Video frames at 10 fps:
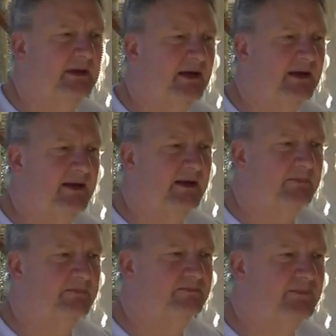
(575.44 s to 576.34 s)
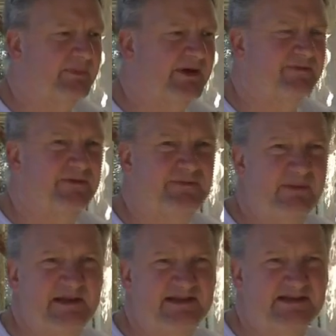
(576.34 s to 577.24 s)
um, about
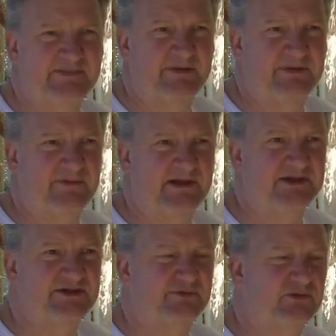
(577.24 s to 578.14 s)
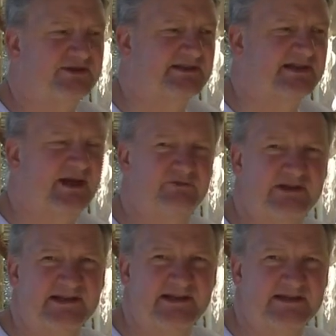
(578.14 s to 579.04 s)
50 metres above the village. Of course, the sound
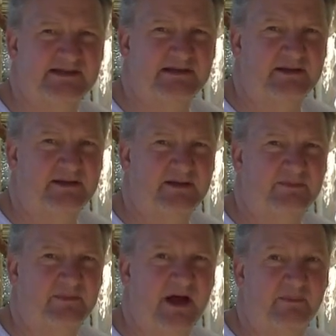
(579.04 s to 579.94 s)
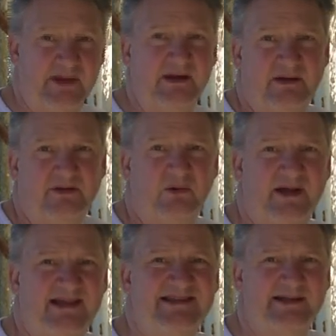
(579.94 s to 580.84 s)
resonates um, up here
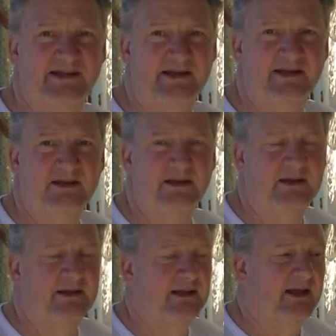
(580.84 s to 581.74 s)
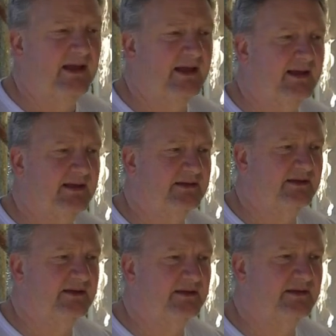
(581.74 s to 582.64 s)
quite easily, and
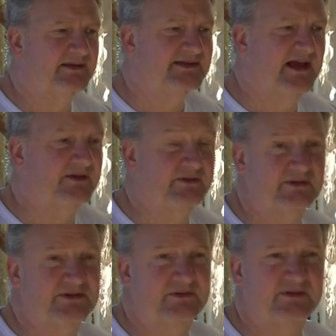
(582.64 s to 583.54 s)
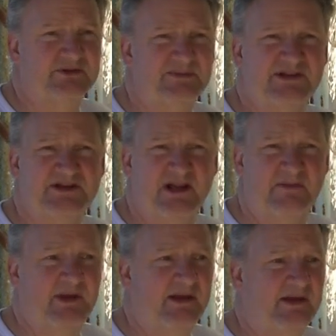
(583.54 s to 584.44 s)
uh, the sound it was it was much
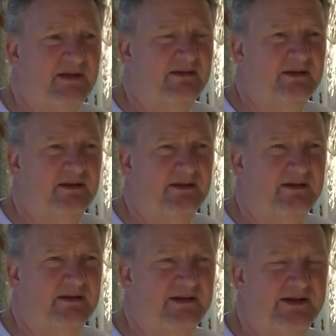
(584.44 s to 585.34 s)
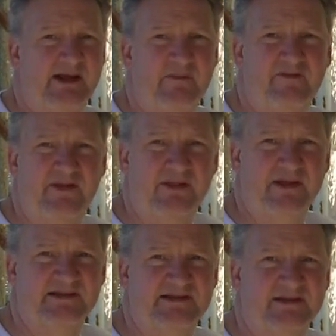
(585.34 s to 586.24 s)
like being in, a, in an
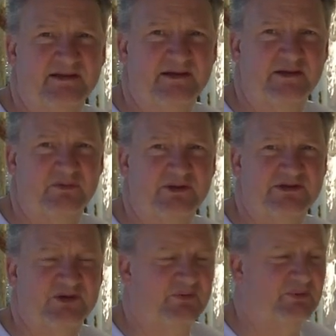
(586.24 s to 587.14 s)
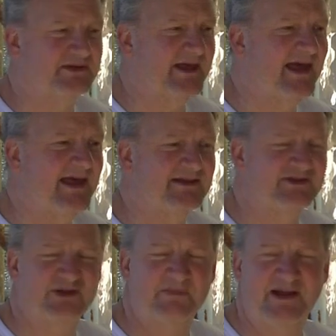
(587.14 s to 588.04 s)
amphitheatre. It was sort of putting the hairs
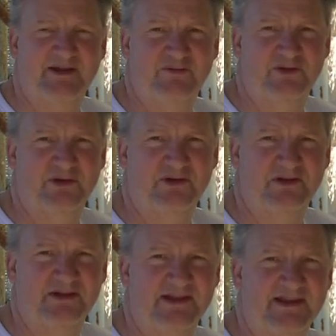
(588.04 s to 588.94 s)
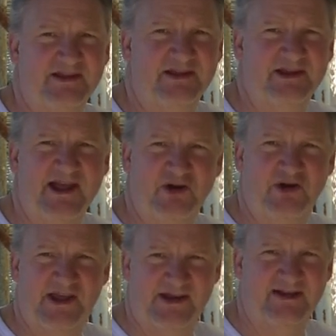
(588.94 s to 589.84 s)
on the back of your, in, your neck
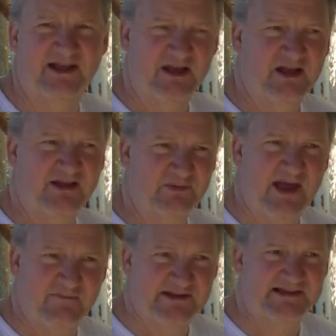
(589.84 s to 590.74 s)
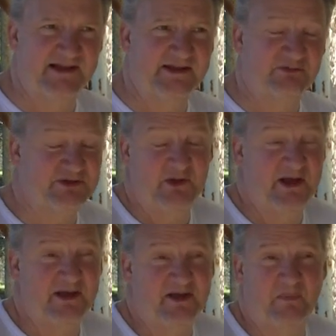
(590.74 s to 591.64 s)
on end. Mm. Every Sunday, it was
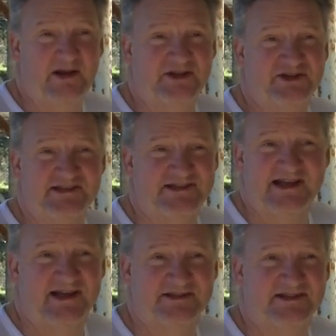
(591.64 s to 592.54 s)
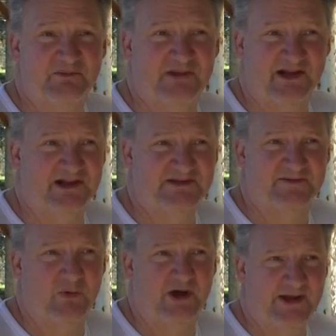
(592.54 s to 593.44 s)
quite a pleasure to sit outside with a glass
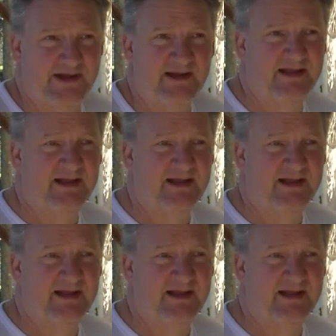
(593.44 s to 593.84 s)
of wine